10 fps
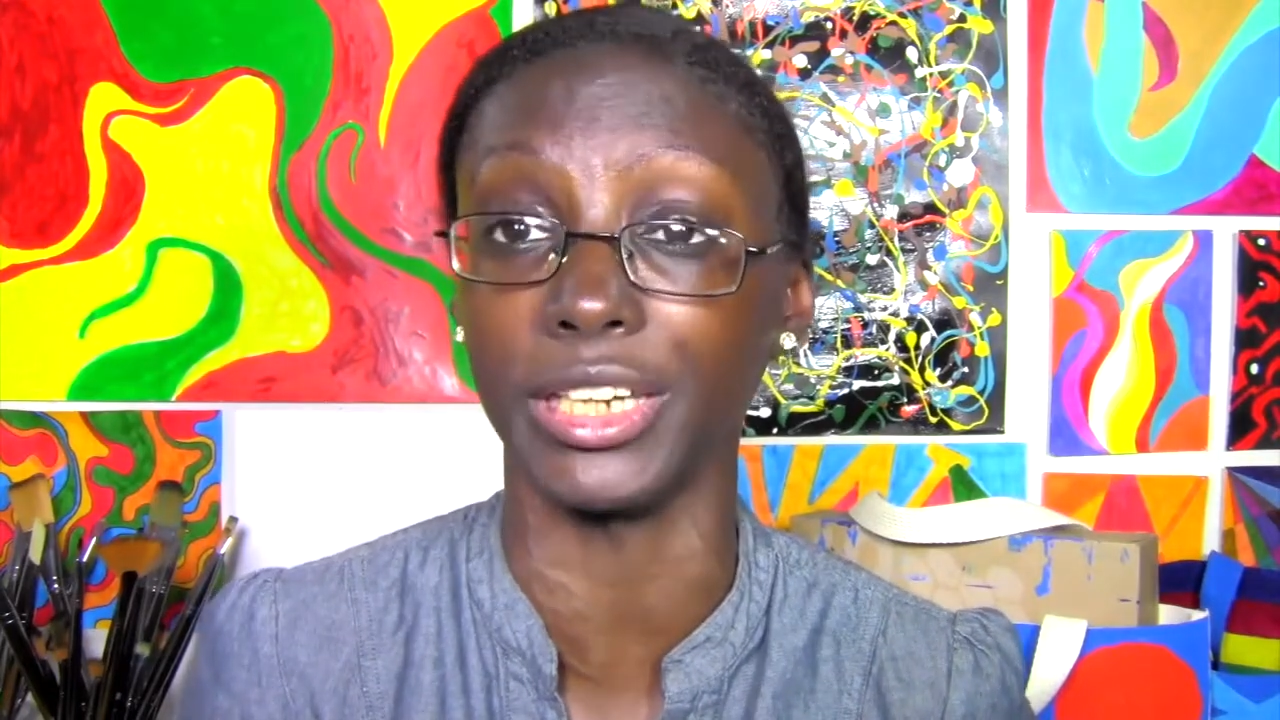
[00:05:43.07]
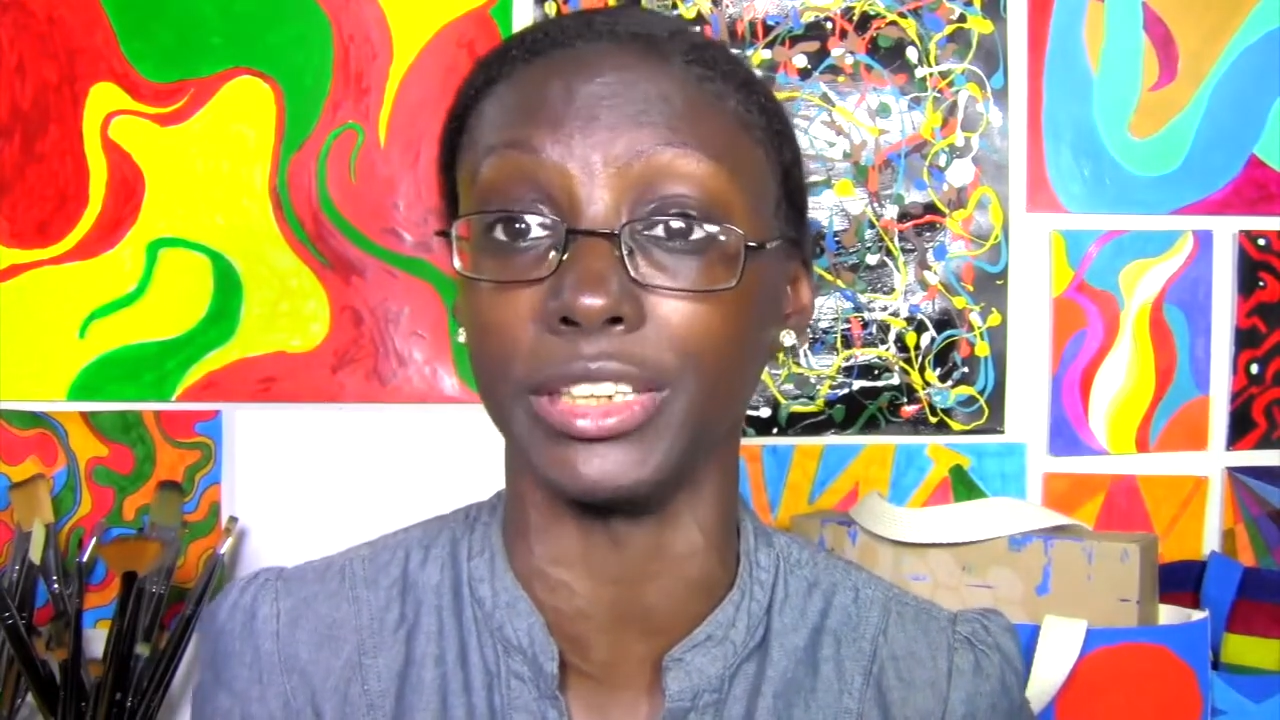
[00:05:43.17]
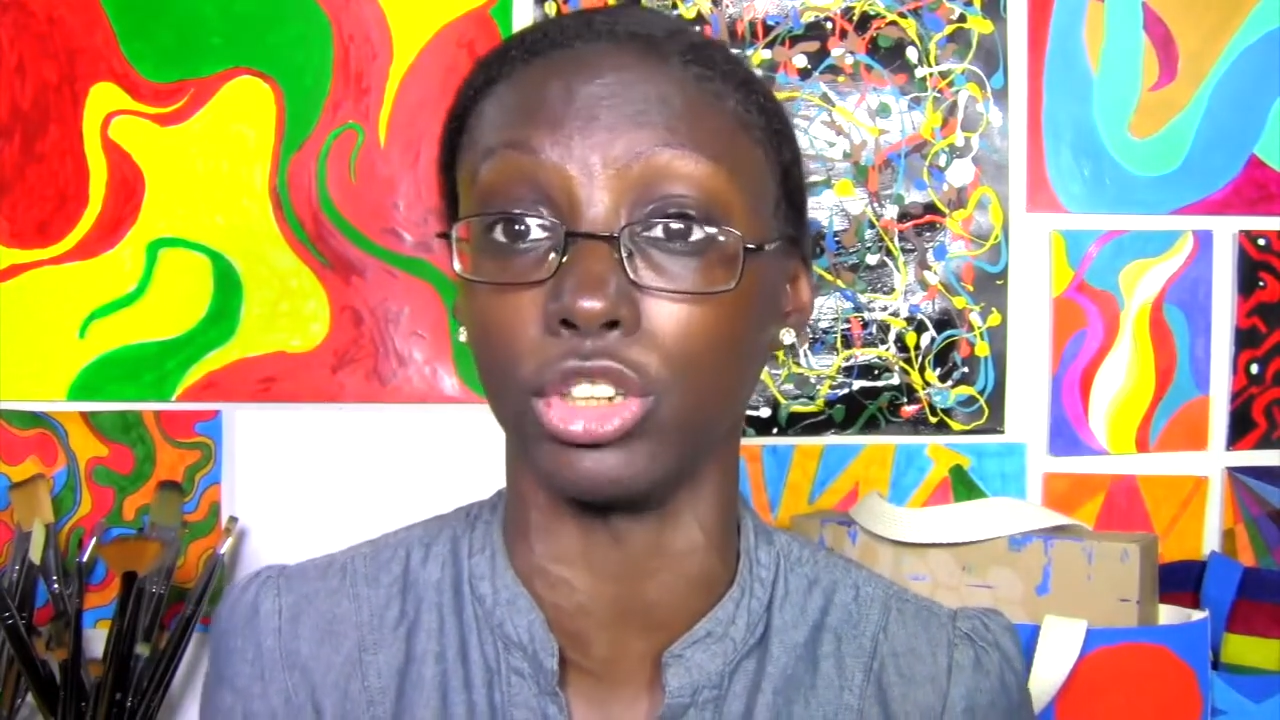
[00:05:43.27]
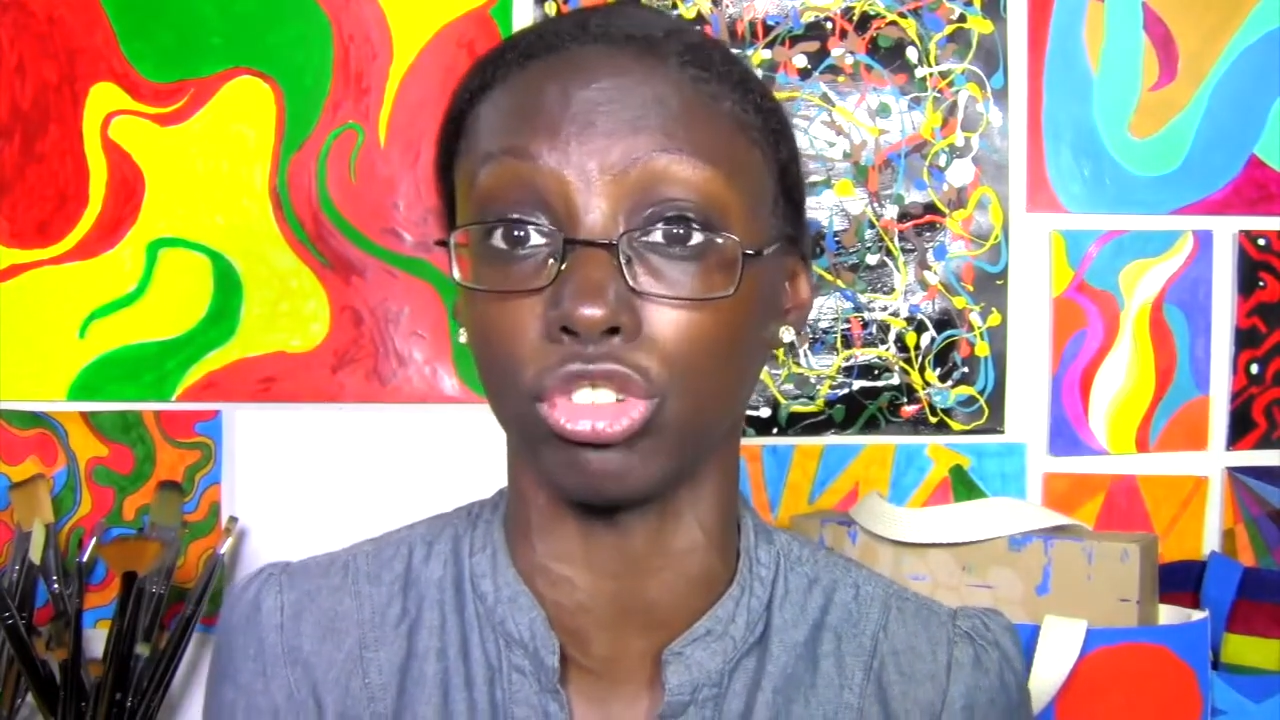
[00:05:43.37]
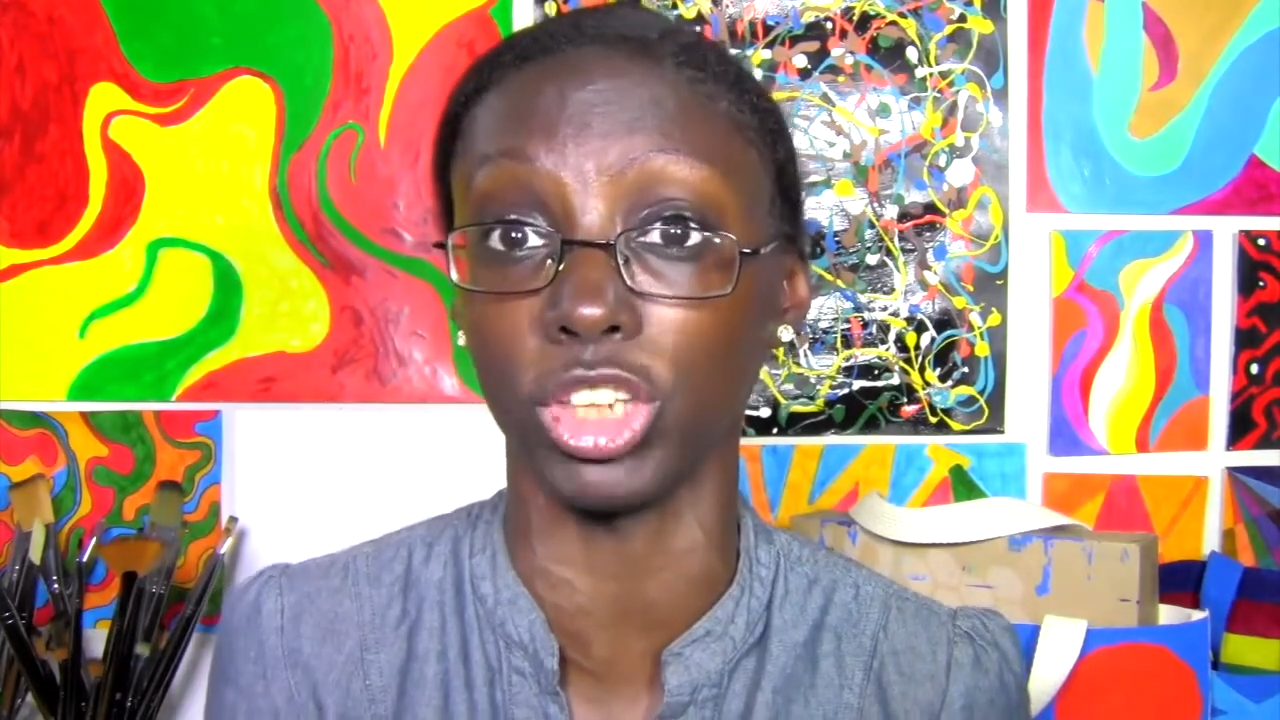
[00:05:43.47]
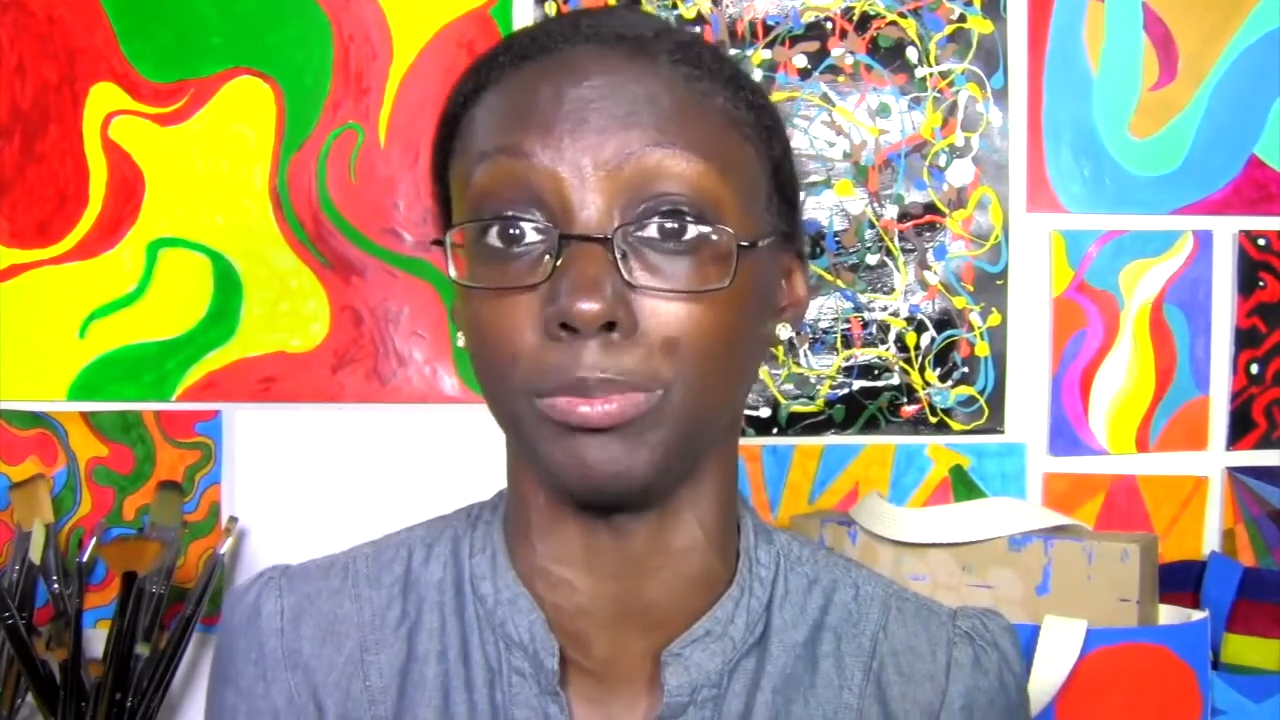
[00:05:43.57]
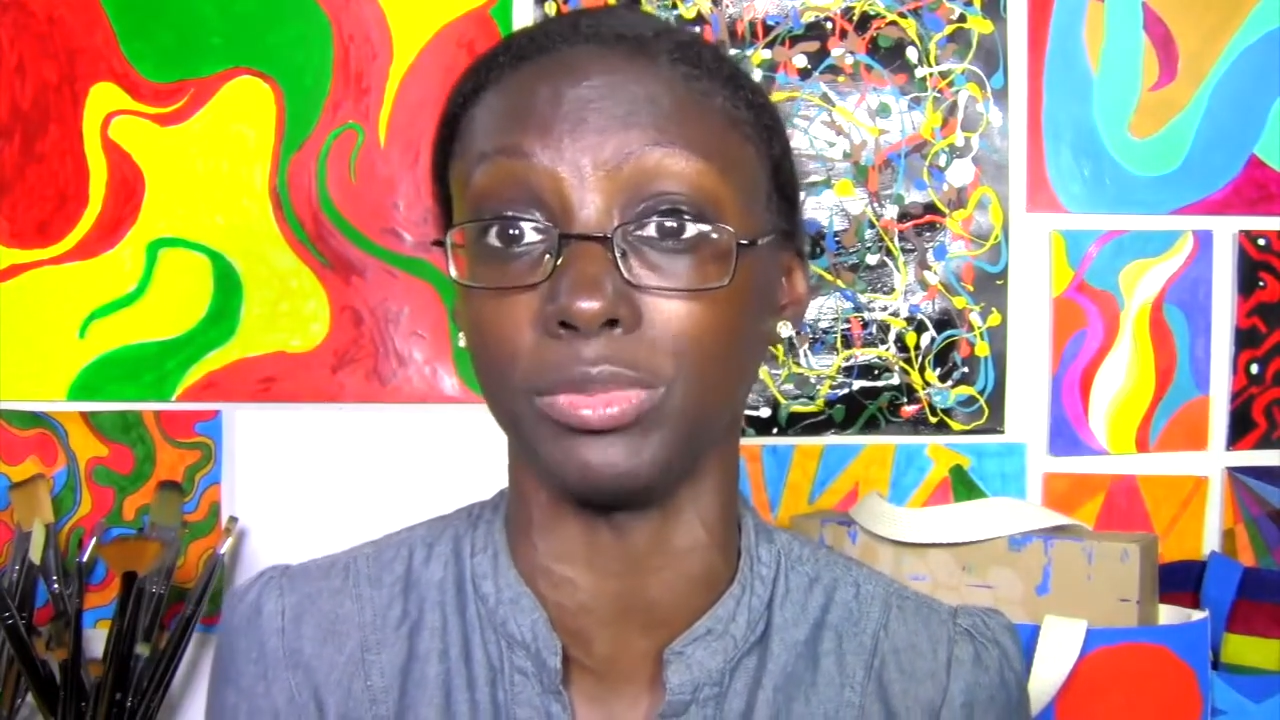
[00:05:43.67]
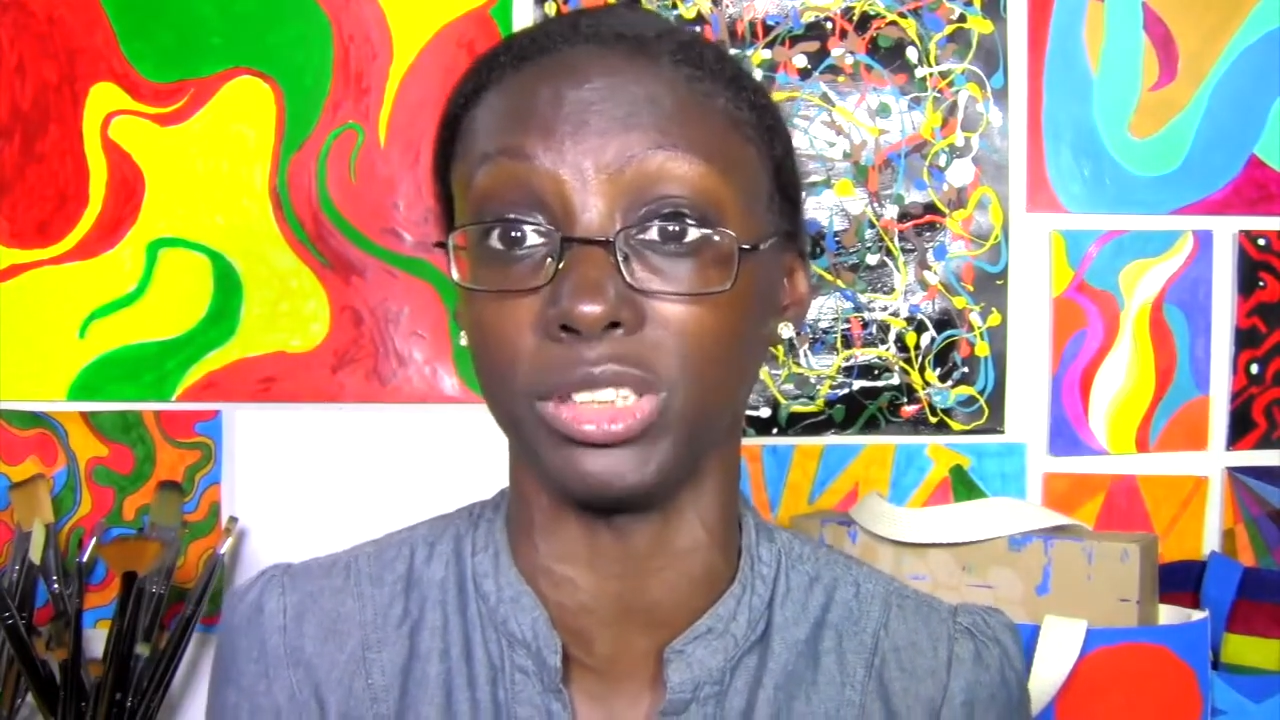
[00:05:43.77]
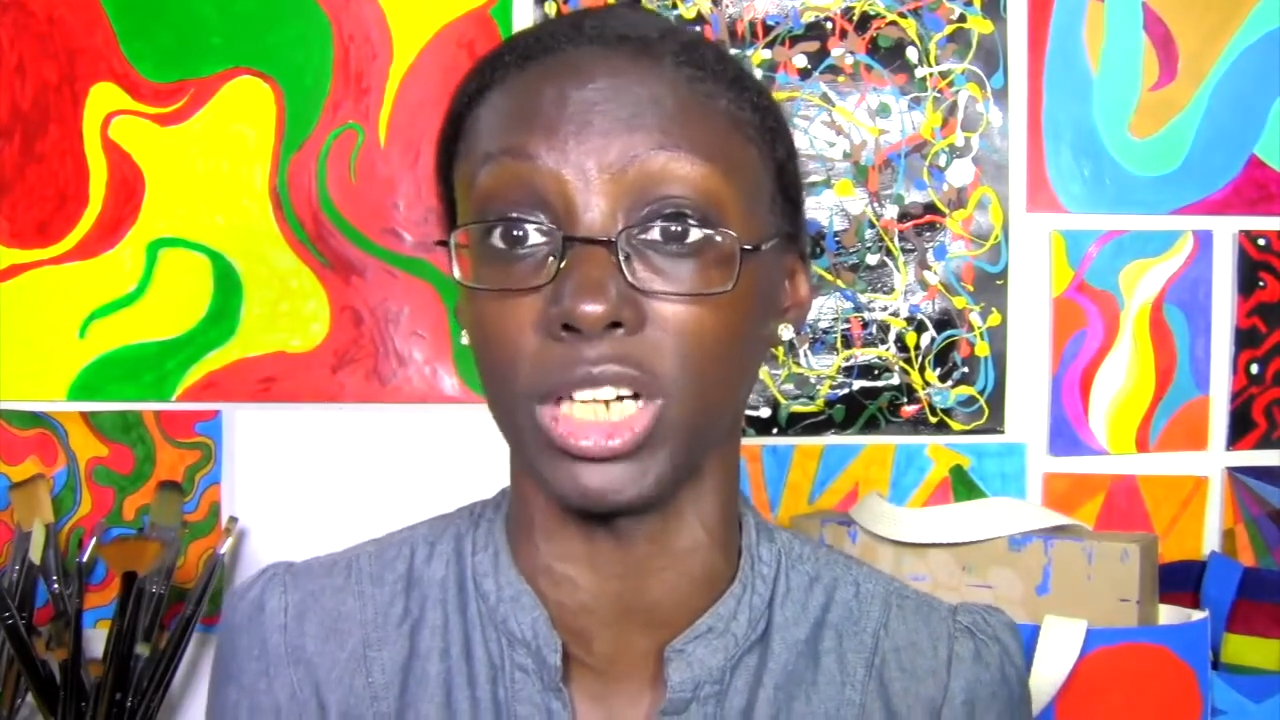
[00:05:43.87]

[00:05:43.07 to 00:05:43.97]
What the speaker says: getting the cheap